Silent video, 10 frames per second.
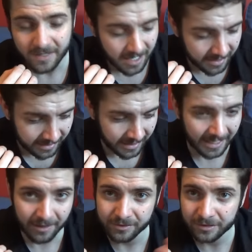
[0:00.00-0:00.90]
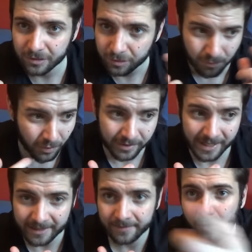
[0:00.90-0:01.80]
and then it allows her to do 1
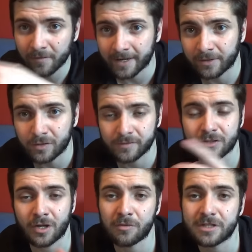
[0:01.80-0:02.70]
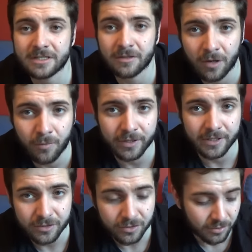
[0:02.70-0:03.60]
dice Fortify on the others, knowing she's still got 1 in
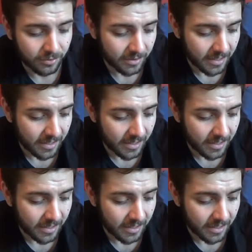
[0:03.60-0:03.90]
her store.